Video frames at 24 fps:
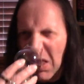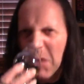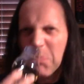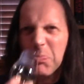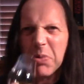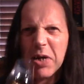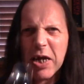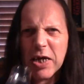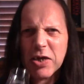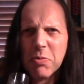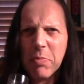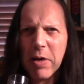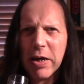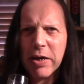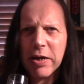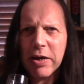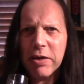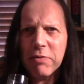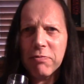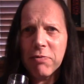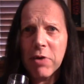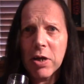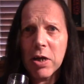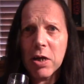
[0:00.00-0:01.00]
but that's about
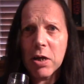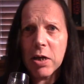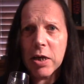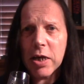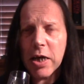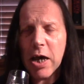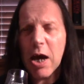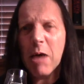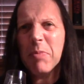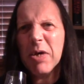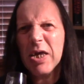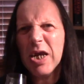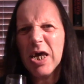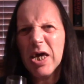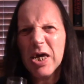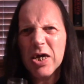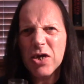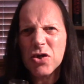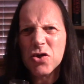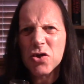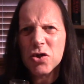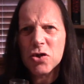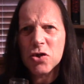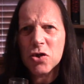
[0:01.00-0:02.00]
it really. I mean, it
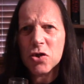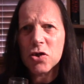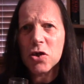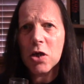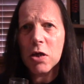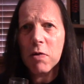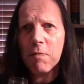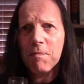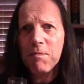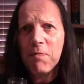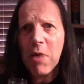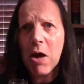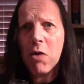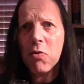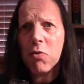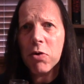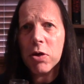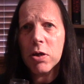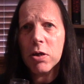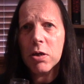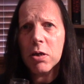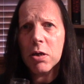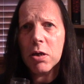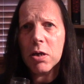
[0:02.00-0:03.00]
is just
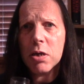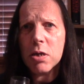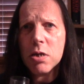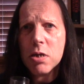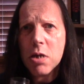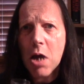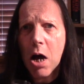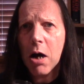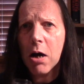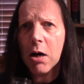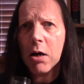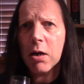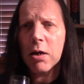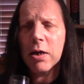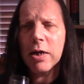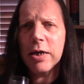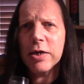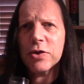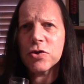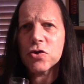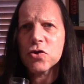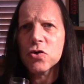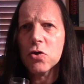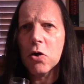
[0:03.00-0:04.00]
very young.
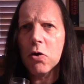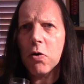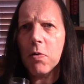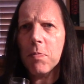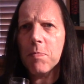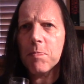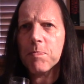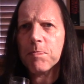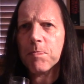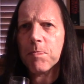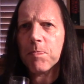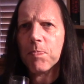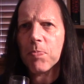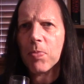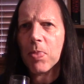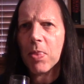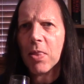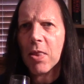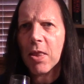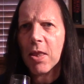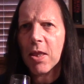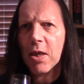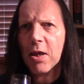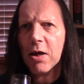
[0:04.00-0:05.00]
It's not
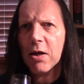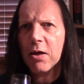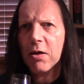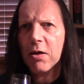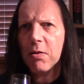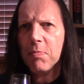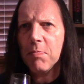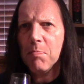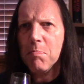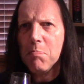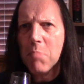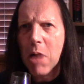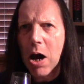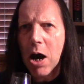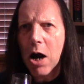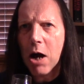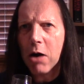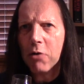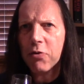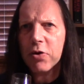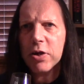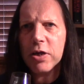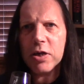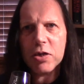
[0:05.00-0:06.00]

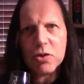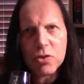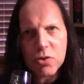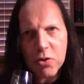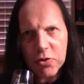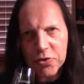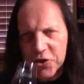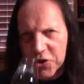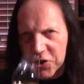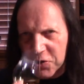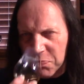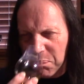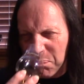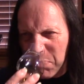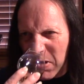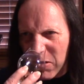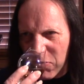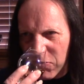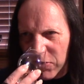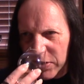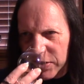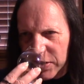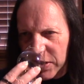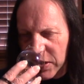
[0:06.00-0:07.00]
marry, it's not
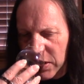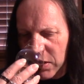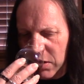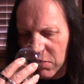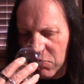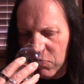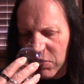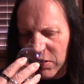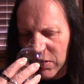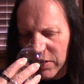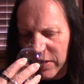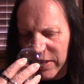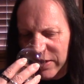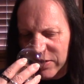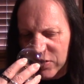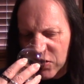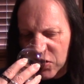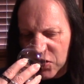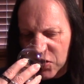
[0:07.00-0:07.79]
spirity. Well, there's a